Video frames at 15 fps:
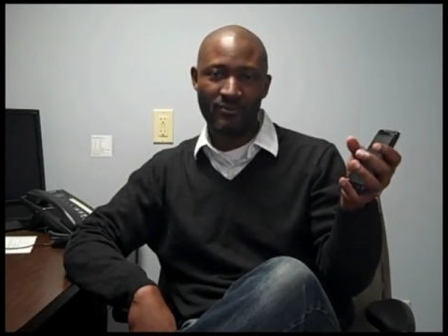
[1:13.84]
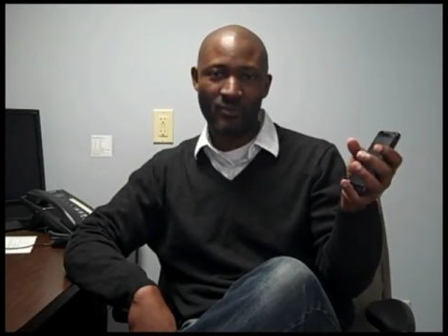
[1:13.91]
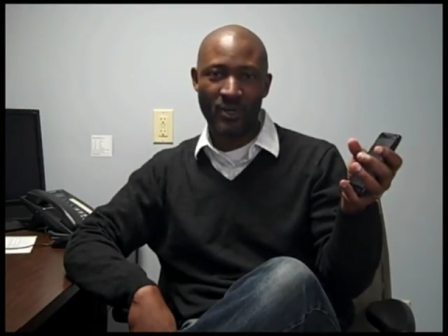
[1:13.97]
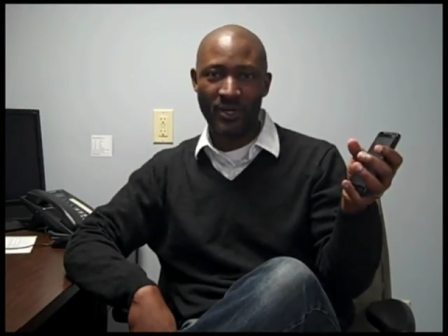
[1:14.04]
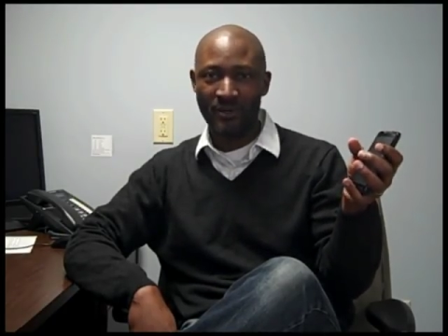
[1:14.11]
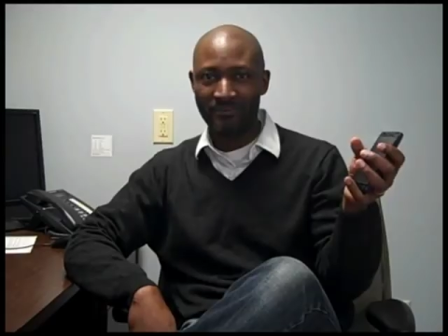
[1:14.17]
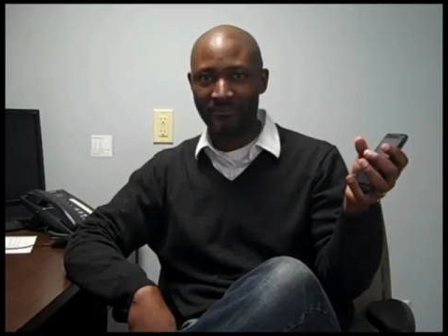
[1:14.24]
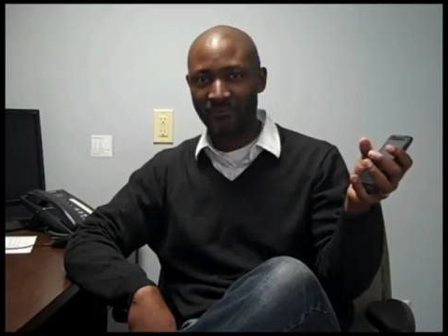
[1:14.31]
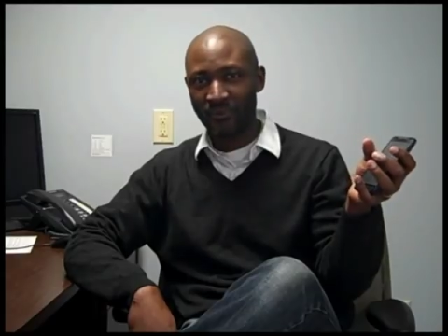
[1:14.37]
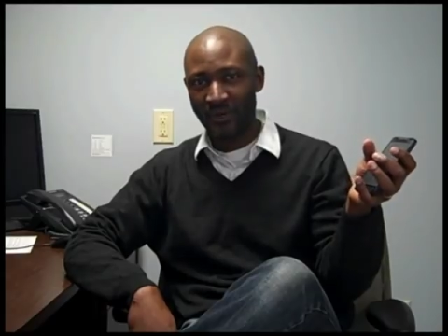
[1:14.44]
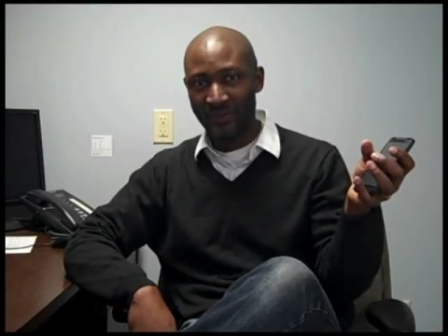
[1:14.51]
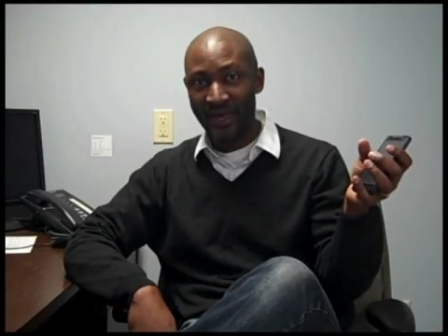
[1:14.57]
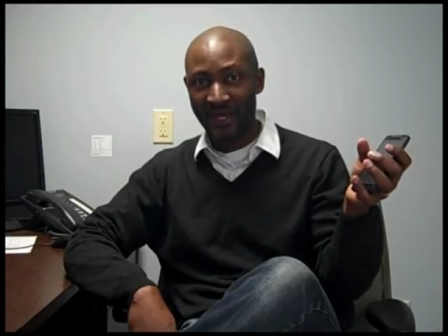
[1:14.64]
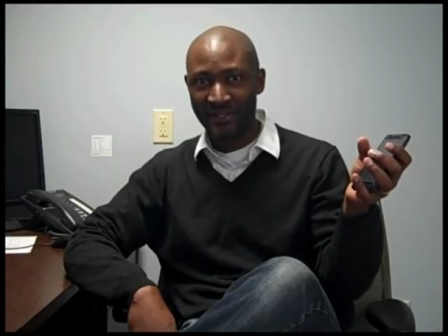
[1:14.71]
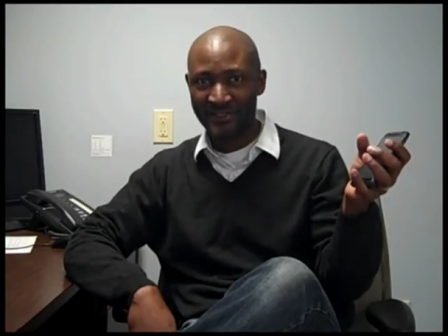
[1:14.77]
Well,
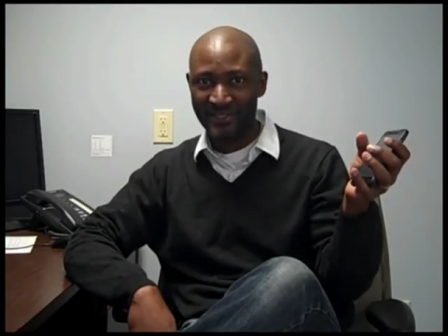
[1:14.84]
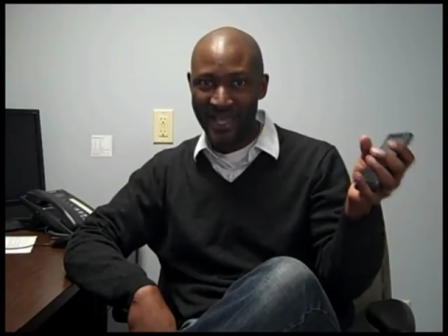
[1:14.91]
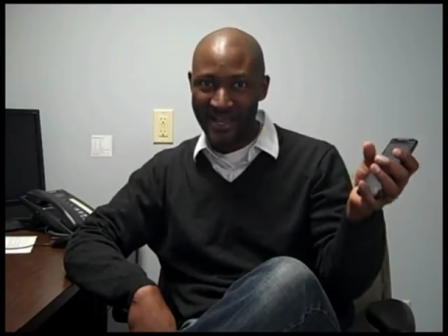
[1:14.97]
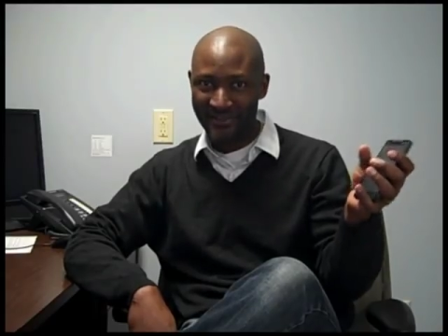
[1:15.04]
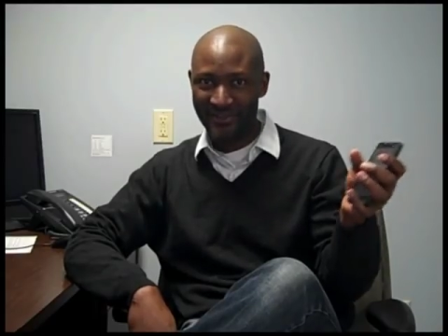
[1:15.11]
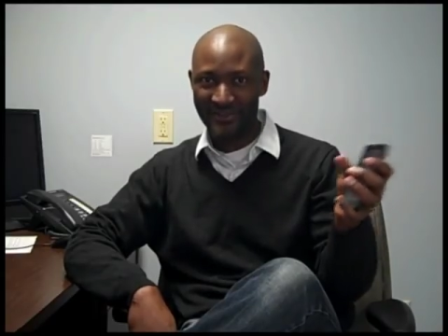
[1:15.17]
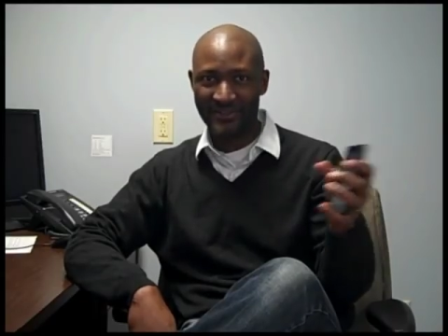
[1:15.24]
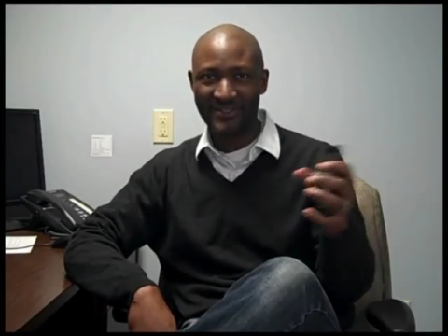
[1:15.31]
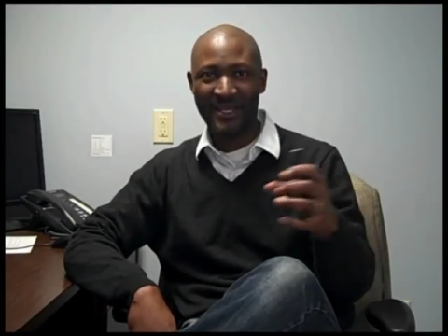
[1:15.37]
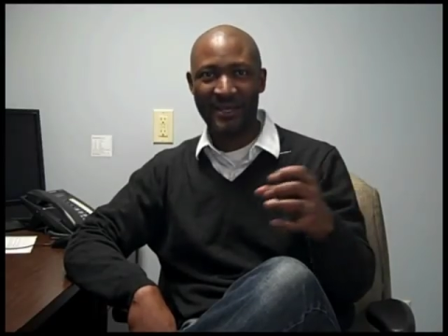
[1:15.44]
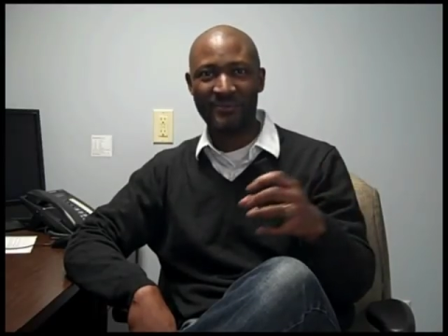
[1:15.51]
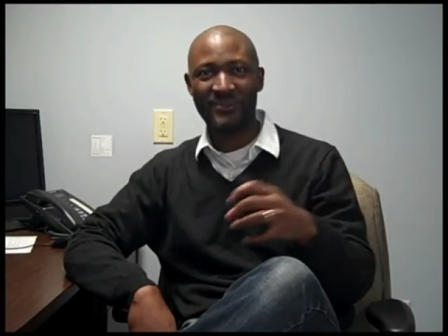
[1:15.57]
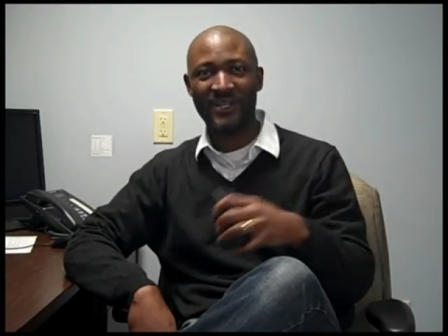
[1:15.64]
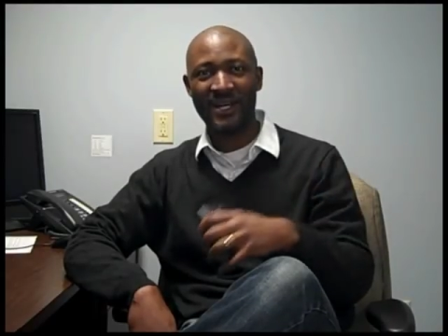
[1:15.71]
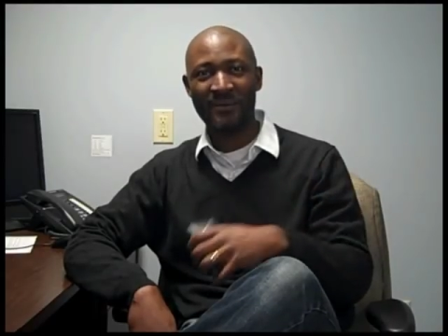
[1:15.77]
not exactly the
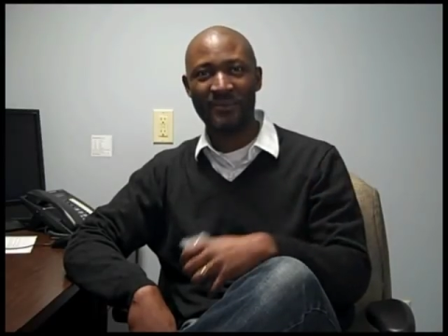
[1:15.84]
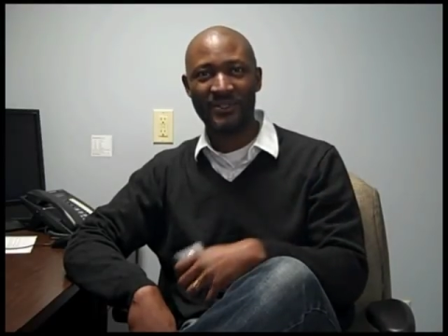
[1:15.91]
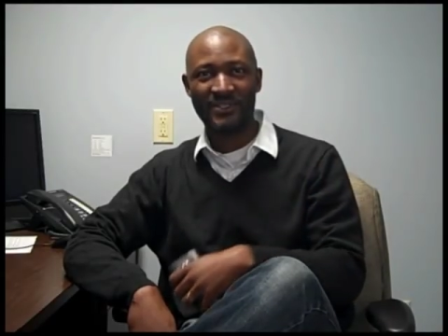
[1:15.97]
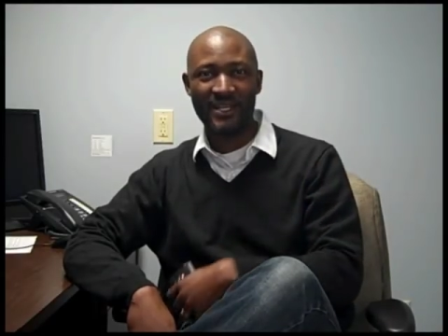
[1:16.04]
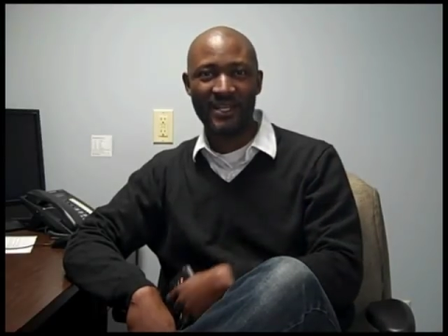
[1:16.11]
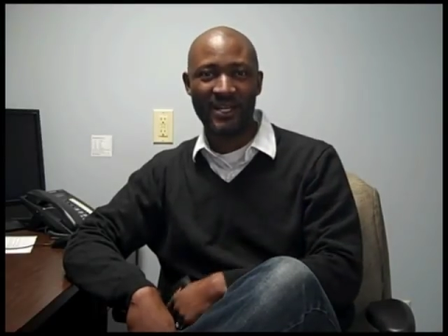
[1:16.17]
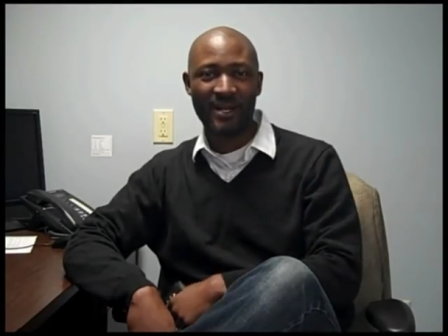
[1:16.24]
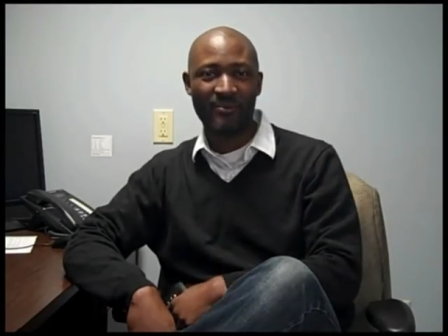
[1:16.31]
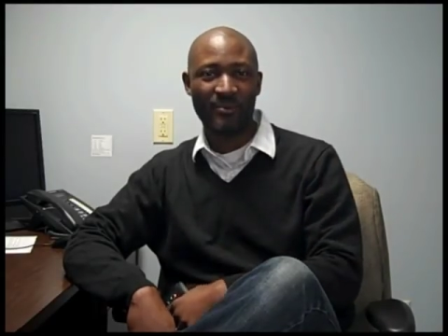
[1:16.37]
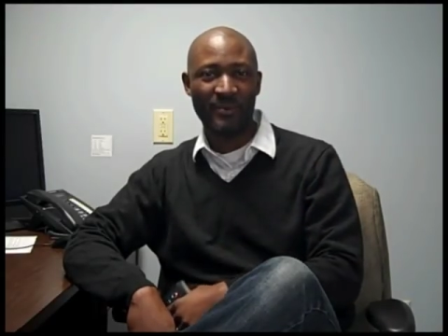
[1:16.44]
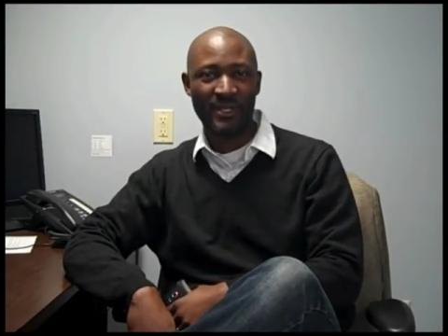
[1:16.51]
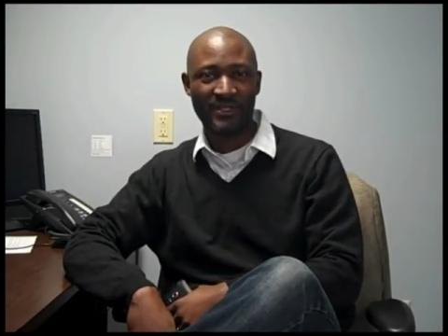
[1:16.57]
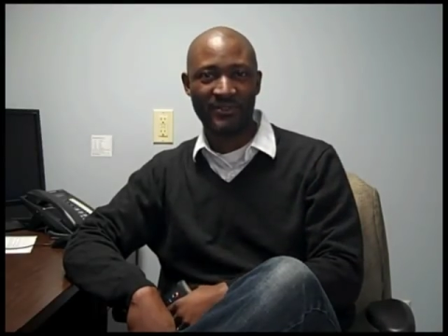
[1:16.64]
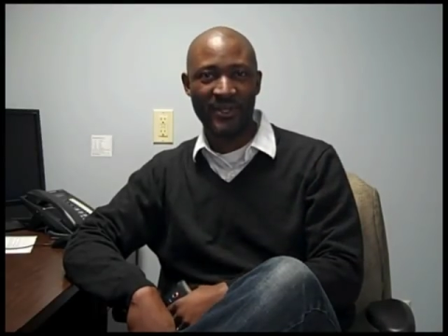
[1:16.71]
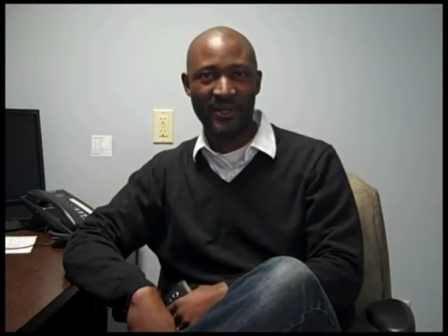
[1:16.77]
same time, but say a couple
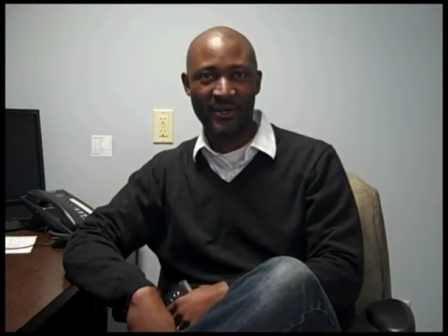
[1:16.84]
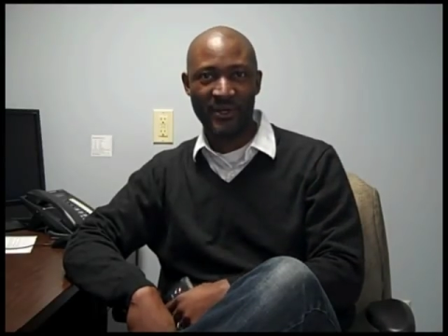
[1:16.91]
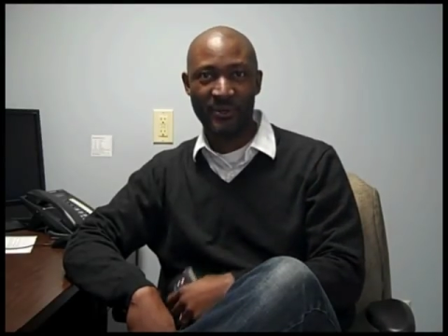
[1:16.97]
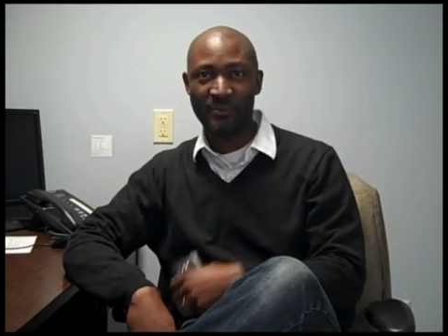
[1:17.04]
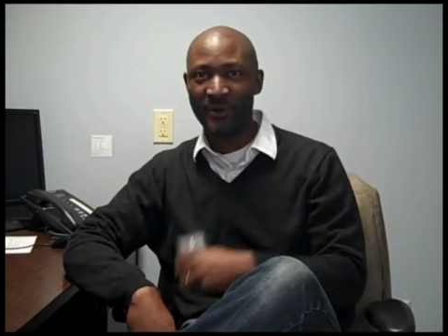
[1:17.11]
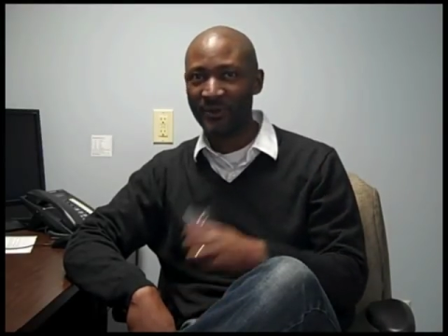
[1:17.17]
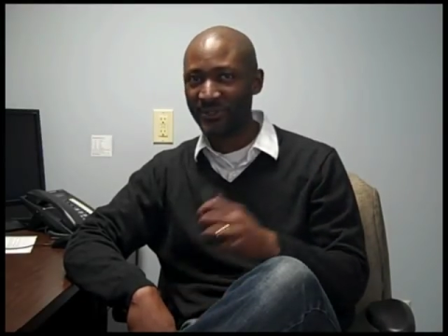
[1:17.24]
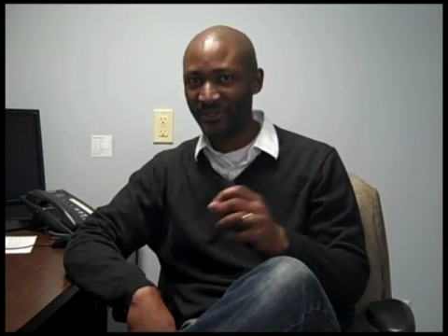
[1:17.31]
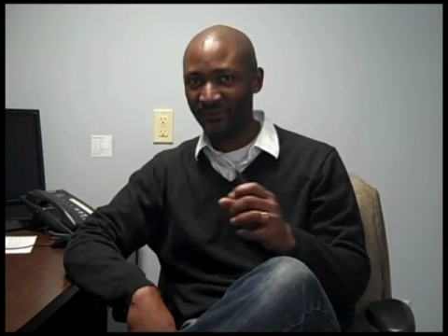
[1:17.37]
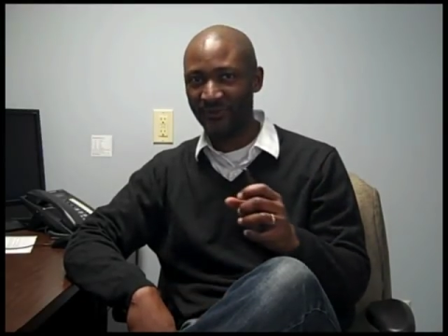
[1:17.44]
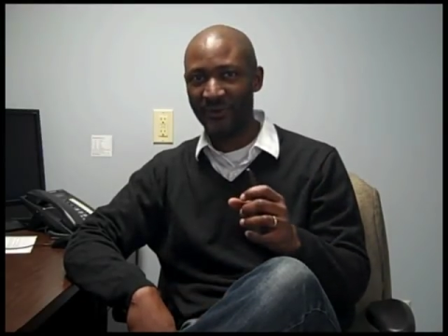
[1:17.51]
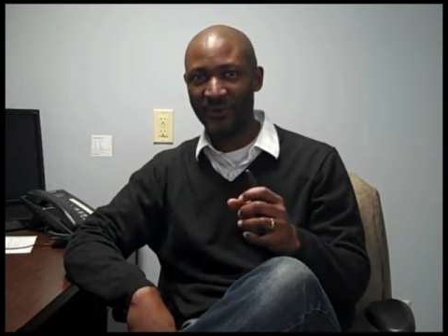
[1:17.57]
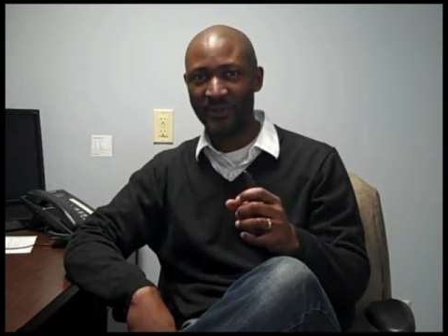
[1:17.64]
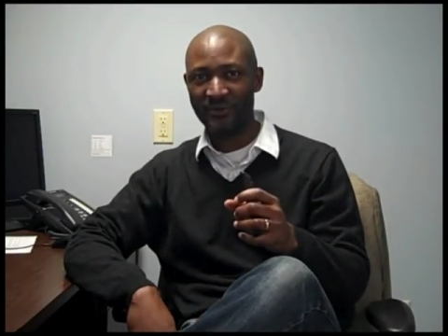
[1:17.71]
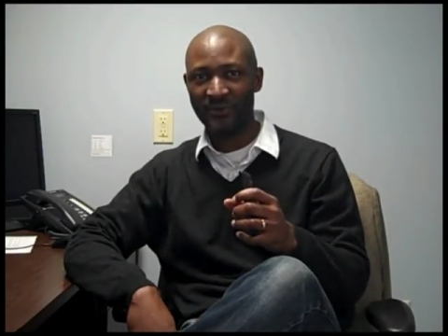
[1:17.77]
minutes later, your personal
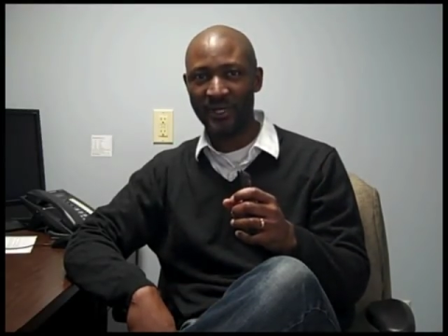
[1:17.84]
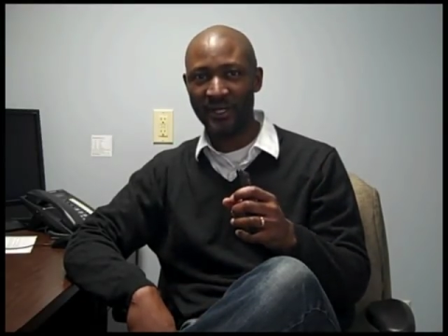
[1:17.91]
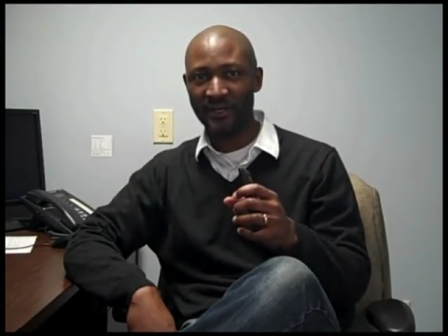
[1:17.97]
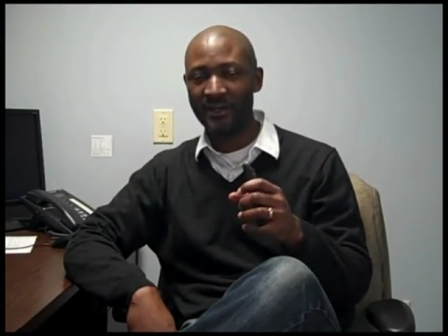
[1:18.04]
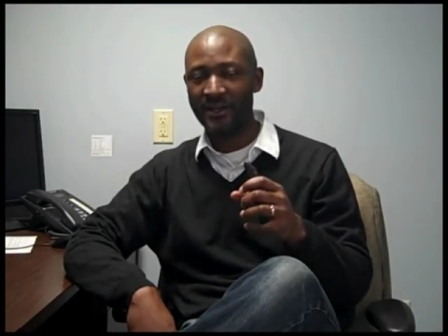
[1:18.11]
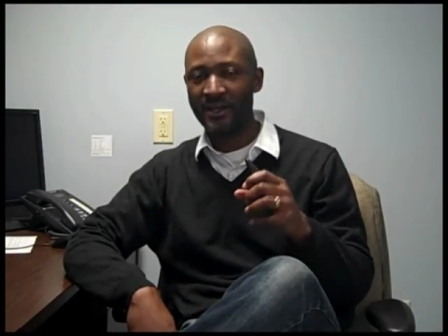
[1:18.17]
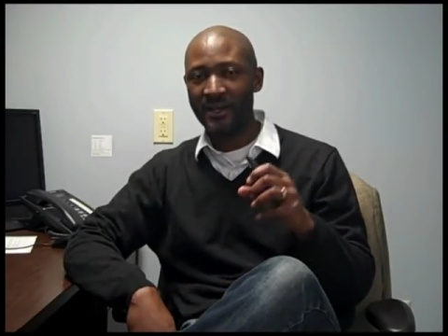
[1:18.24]
phone could ring.